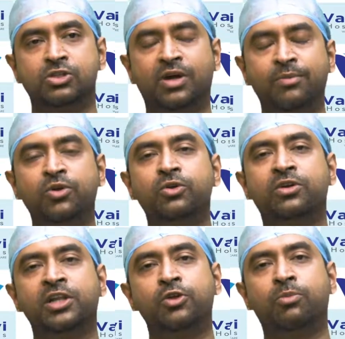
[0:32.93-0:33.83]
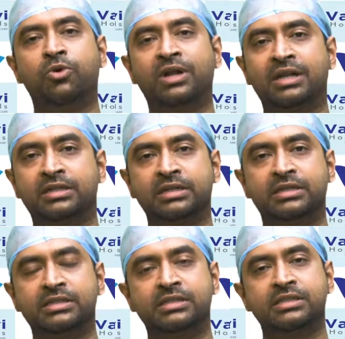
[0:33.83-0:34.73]
So I am going to tell you about
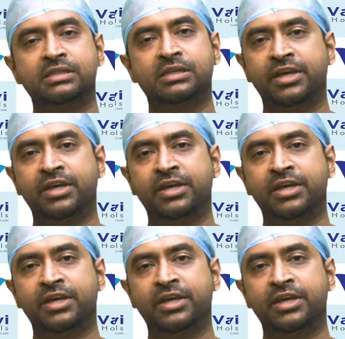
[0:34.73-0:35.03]
arthritis.